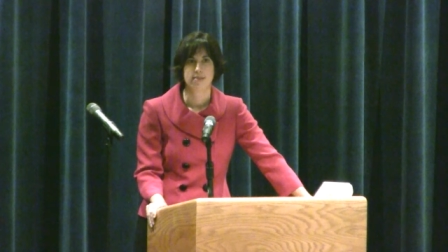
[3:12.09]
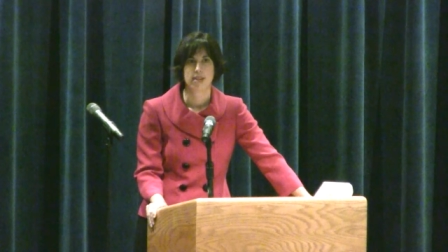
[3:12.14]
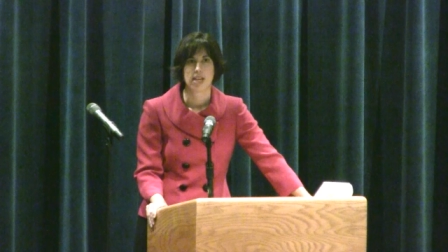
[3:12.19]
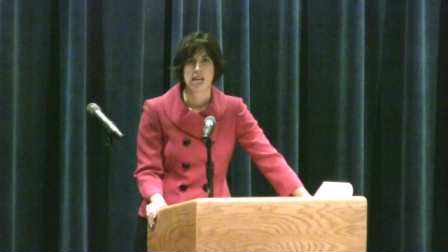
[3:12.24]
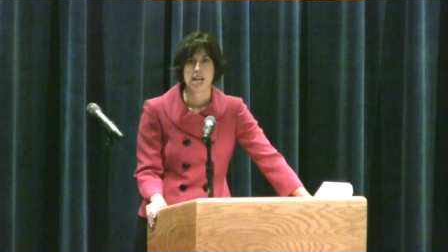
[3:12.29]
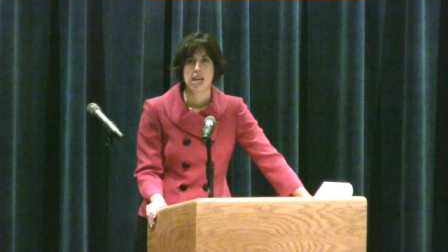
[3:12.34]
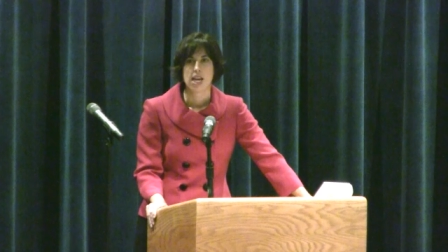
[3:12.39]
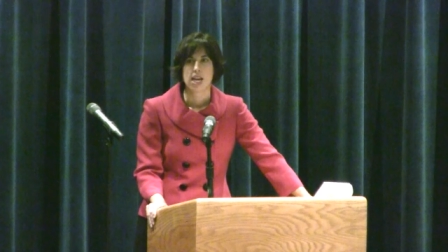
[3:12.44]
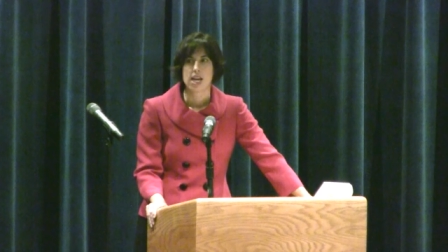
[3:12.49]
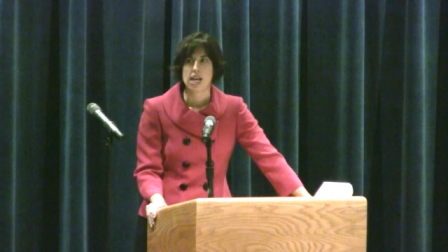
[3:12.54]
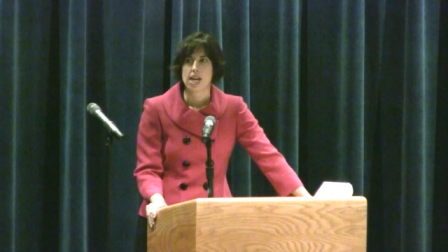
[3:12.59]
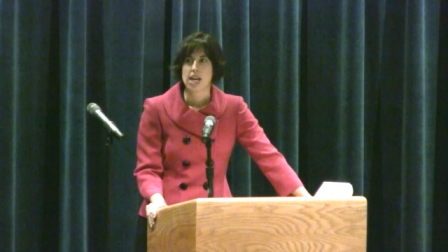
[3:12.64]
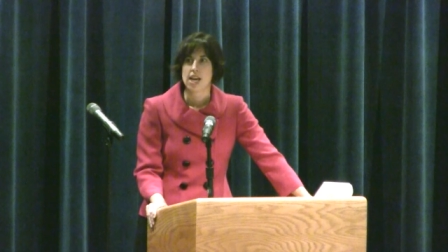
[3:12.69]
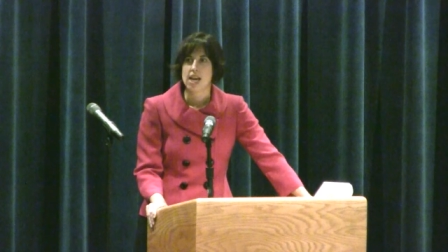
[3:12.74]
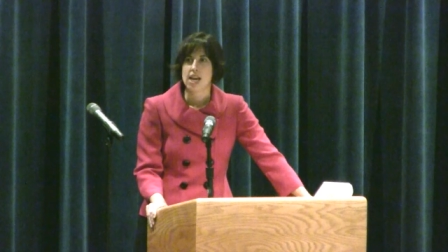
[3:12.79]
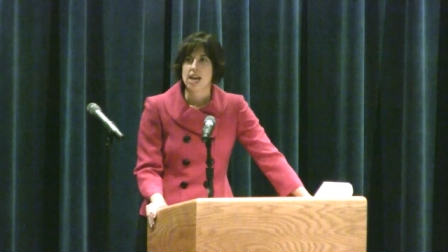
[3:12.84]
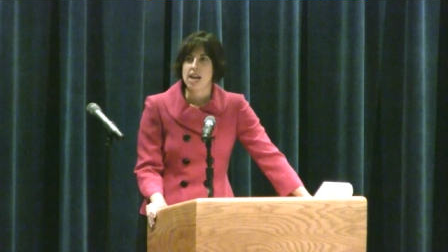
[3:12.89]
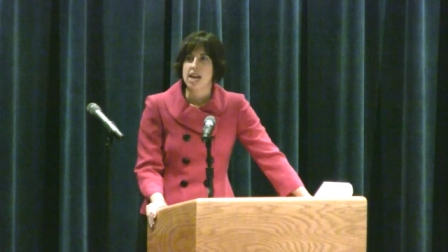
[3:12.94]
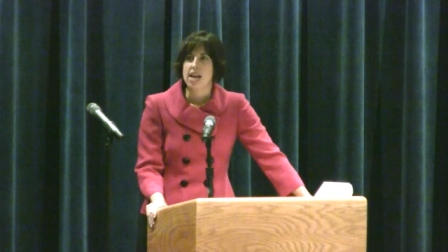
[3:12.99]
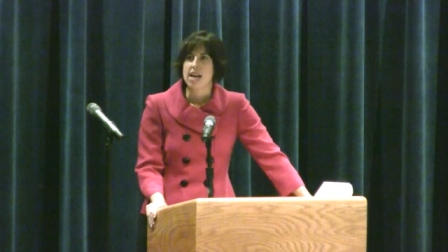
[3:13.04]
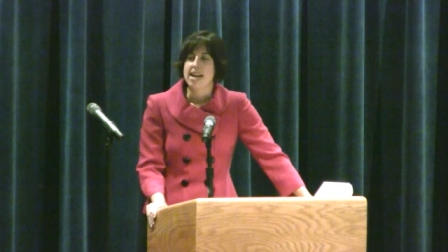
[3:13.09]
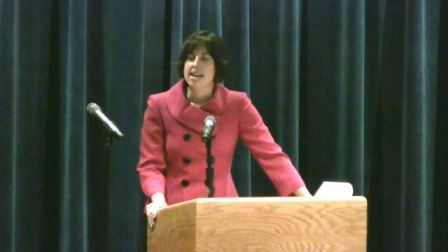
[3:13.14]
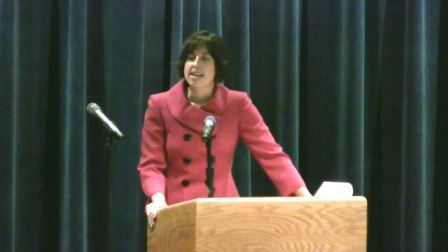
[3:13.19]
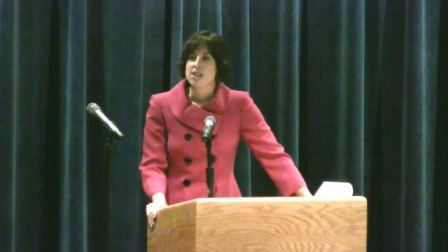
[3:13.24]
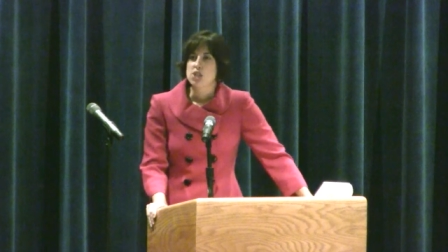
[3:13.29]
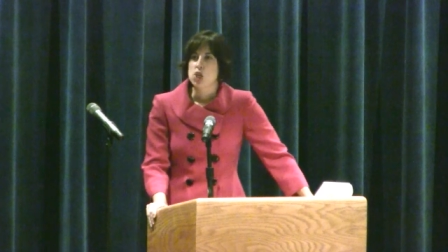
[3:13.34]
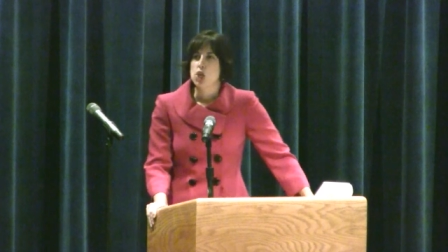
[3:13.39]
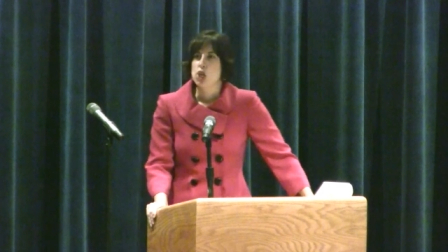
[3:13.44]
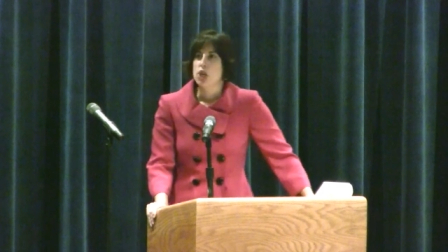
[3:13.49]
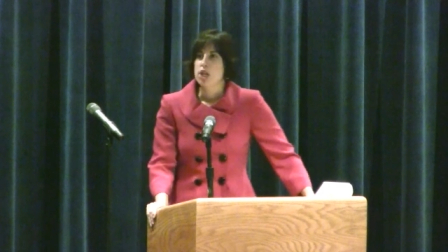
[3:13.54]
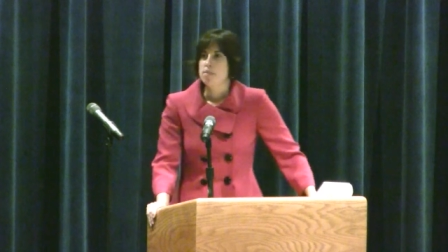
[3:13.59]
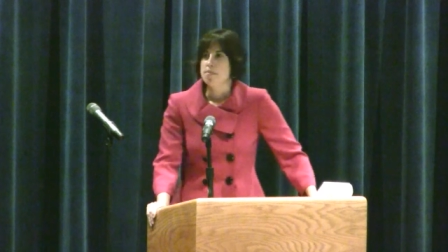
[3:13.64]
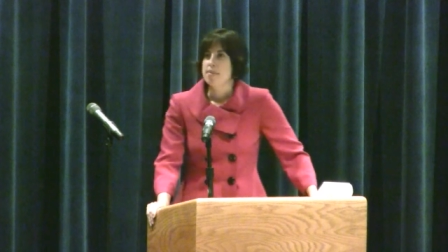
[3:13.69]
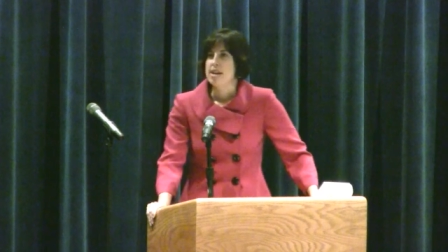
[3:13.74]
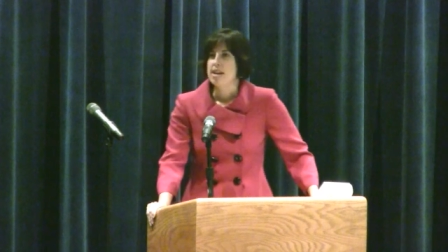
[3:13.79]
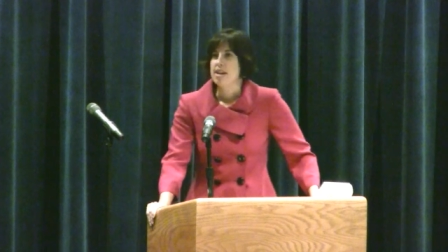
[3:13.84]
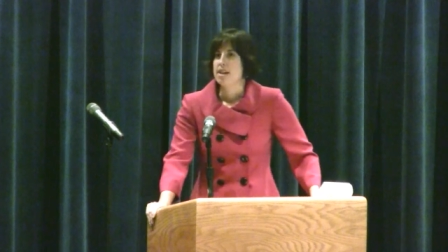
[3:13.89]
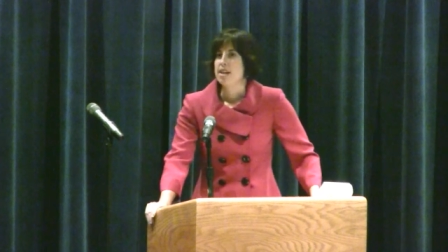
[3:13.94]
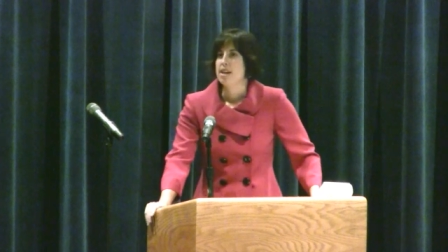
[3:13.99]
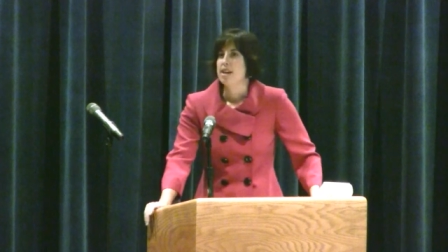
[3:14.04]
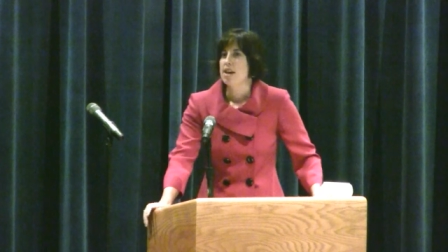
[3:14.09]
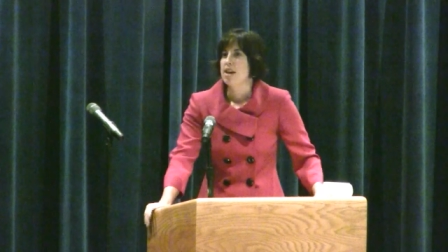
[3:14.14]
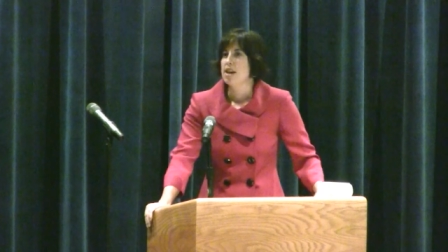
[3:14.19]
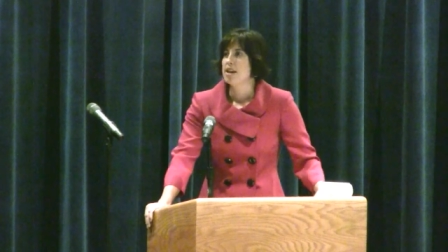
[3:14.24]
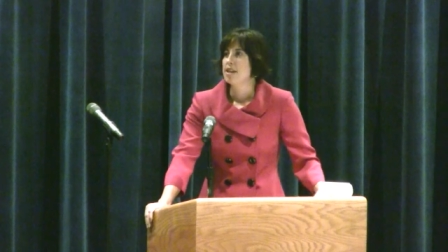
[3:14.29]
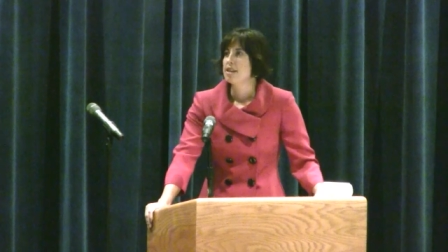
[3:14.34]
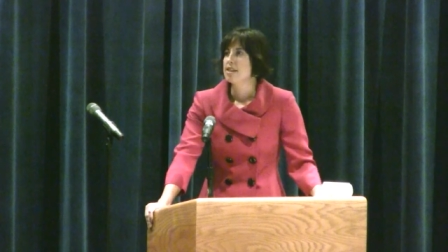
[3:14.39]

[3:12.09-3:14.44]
It took me